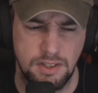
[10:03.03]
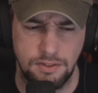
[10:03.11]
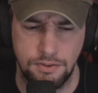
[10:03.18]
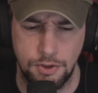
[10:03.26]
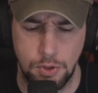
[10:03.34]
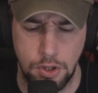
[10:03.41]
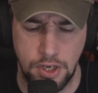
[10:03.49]
if
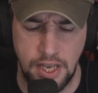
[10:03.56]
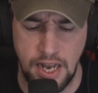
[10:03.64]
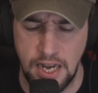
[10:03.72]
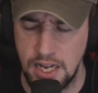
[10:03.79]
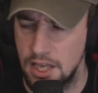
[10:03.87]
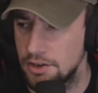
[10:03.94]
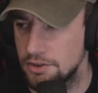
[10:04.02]
you look at
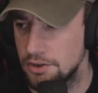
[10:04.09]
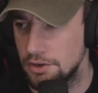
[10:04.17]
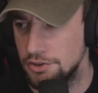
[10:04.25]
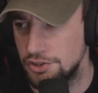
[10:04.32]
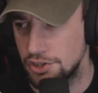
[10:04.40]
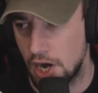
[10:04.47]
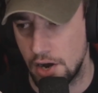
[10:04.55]
any other
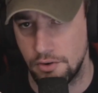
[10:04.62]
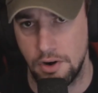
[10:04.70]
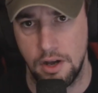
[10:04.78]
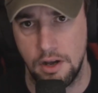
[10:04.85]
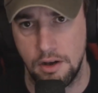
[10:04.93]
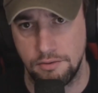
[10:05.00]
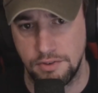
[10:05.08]
genre
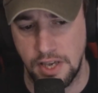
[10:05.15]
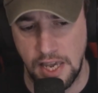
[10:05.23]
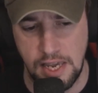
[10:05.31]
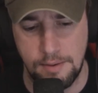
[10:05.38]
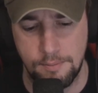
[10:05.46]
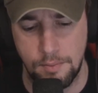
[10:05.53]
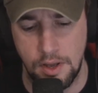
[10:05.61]
of
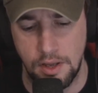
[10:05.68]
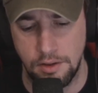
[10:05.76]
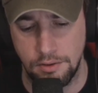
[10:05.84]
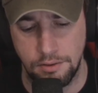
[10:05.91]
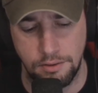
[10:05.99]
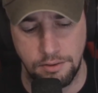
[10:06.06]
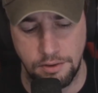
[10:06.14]
game
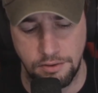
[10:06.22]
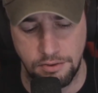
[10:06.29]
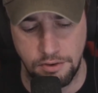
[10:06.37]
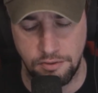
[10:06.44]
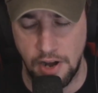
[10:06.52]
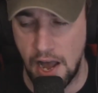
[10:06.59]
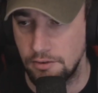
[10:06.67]
in the
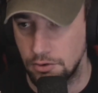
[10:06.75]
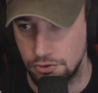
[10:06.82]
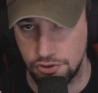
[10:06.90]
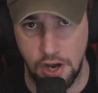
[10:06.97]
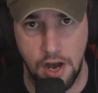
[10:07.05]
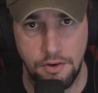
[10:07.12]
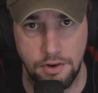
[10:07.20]
survival
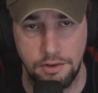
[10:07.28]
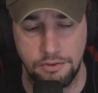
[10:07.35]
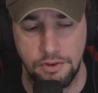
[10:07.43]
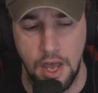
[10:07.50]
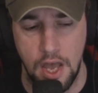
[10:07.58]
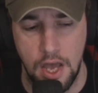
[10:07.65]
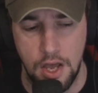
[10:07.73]
genres,
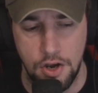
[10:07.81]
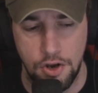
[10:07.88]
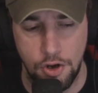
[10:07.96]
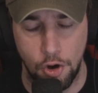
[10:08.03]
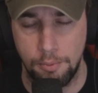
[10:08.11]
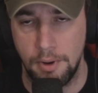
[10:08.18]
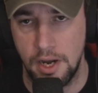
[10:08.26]

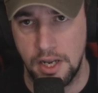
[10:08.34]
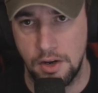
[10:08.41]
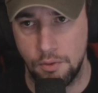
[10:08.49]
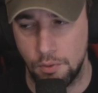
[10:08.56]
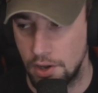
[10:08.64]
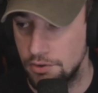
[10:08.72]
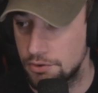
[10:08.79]
nobody
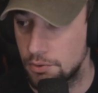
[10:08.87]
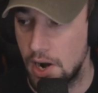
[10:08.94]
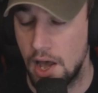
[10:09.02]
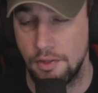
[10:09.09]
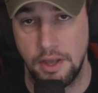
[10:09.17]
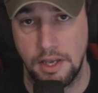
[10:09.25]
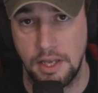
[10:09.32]
runs
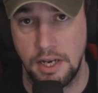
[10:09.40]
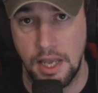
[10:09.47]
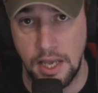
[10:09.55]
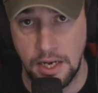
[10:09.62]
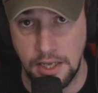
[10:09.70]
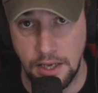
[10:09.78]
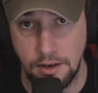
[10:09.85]
around like an
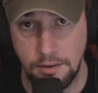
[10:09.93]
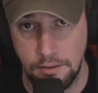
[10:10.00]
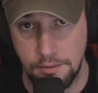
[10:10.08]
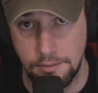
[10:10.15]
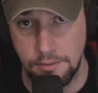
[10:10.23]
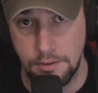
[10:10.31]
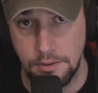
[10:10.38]
idiot
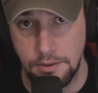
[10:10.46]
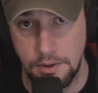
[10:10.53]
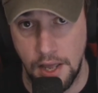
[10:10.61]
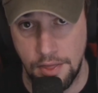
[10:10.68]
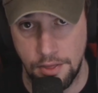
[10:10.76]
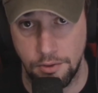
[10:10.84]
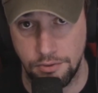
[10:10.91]

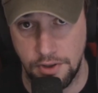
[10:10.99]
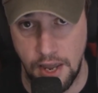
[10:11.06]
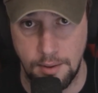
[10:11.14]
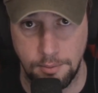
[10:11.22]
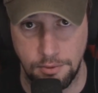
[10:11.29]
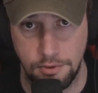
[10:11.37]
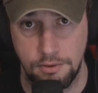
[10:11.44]
in those
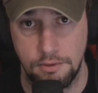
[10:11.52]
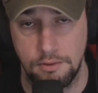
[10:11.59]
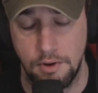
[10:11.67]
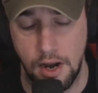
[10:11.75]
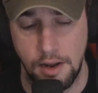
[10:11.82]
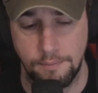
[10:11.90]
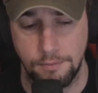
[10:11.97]
games,
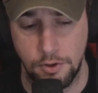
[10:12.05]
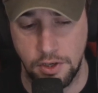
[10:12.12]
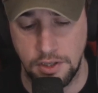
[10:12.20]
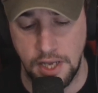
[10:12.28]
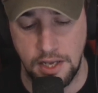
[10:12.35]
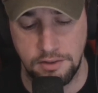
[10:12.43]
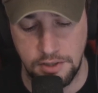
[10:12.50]
right? Look at
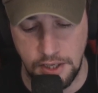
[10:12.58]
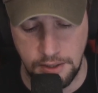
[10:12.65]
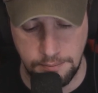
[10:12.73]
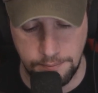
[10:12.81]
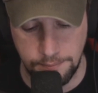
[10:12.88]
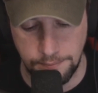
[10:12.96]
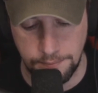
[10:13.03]
DayZ.
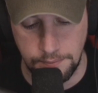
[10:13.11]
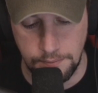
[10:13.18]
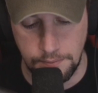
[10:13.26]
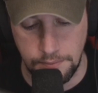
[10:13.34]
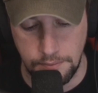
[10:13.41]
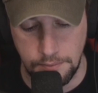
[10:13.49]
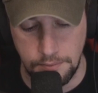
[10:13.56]

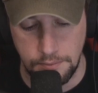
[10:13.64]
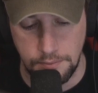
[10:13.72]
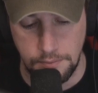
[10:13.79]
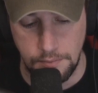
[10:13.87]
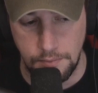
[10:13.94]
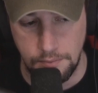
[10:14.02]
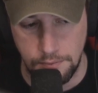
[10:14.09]

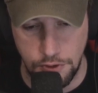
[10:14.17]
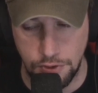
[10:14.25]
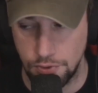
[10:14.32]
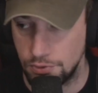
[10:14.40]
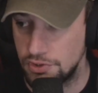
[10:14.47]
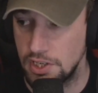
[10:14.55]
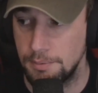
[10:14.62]
Do
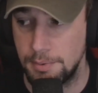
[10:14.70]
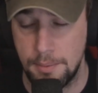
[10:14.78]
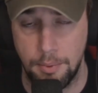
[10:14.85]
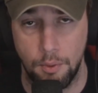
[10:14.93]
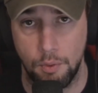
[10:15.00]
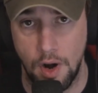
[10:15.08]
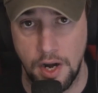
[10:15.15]
you see
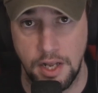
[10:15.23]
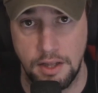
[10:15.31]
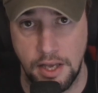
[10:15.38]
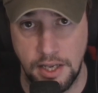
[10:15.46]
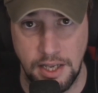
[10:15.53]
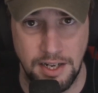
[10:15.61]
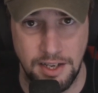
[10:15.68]
people running
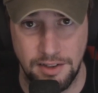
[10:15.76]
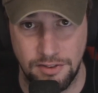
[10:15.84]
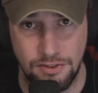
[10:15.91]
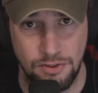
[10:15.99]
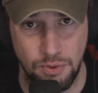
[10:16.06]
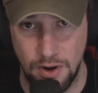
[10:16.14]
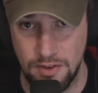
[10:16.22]
like idiots
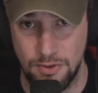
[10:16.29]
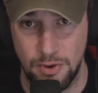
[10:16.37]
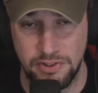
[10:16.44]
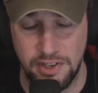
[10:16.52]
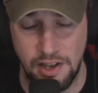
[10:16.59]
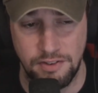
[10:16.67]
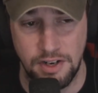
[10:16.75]
24
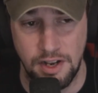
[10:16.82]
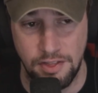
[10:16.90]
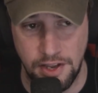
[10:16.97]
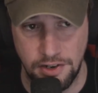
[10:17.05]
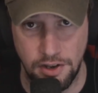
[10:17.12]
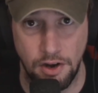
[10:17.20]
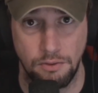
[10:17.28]
7? They
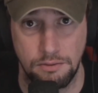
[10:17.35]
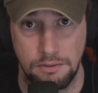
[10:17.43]
don't.